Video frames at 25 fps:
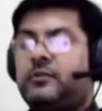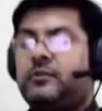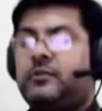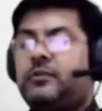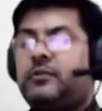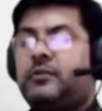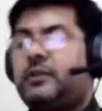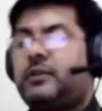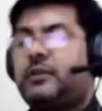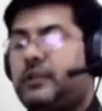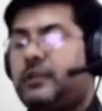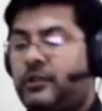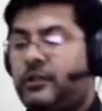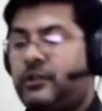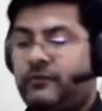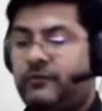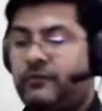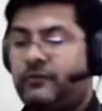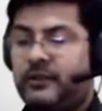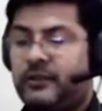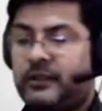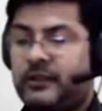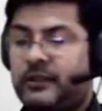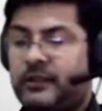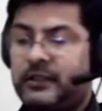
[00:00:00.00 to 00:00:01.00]
Okay, now
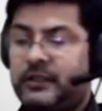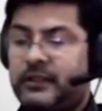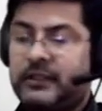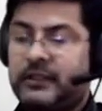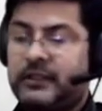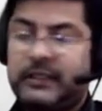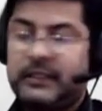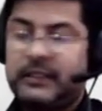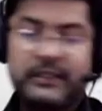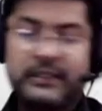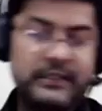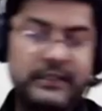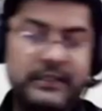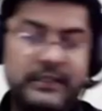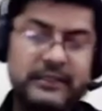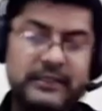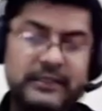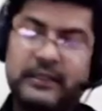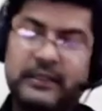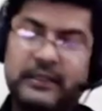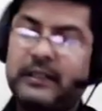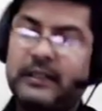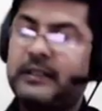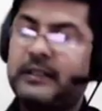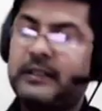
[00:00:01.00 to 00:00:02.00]
we'll take right hand
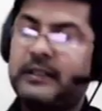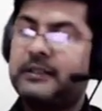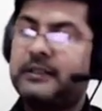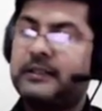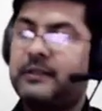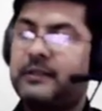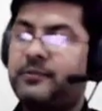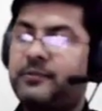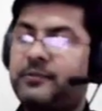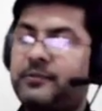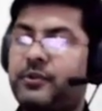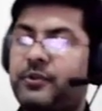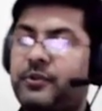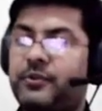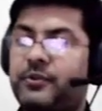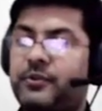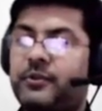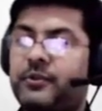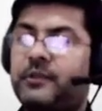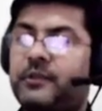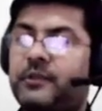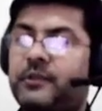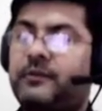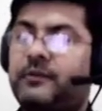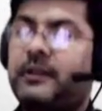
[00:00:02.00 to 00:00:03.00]
side and
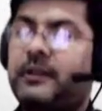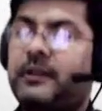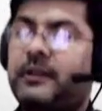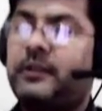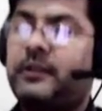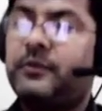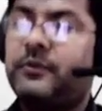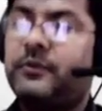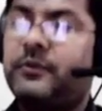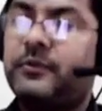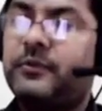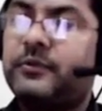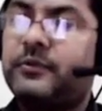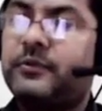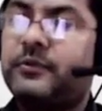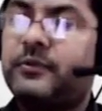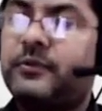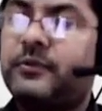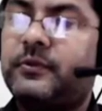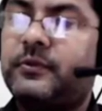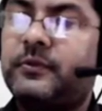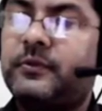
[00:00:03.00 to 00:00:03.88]
substitute the values.